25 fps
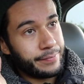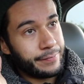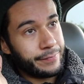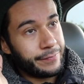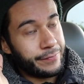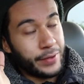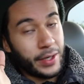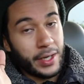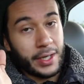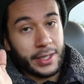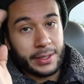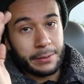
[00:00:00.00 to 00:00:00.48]

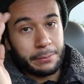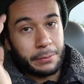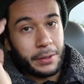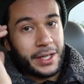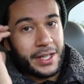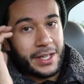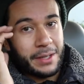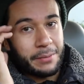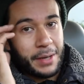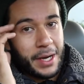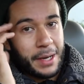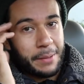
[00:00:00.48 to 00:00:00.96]
fuck. But
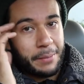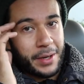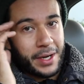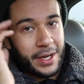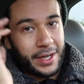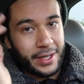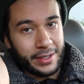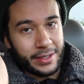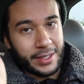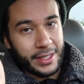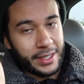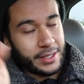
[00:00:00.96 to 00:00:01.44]
in my
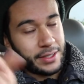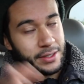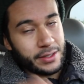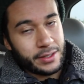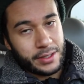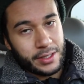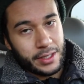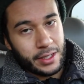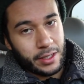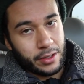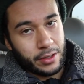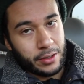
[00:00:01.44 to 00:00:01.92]
mind, I
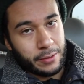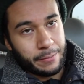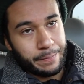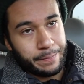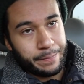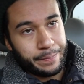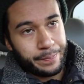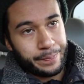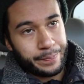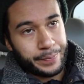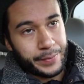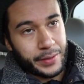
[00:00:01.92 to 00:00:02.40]
didn't tell her.
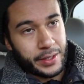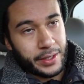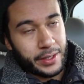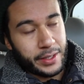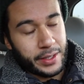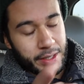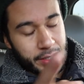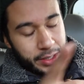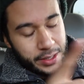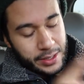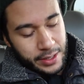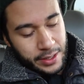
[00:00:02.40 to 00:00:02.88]
Okay,
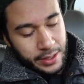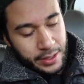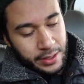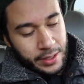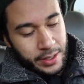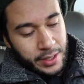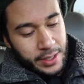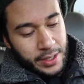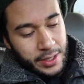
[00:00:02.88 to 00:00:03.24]
I said,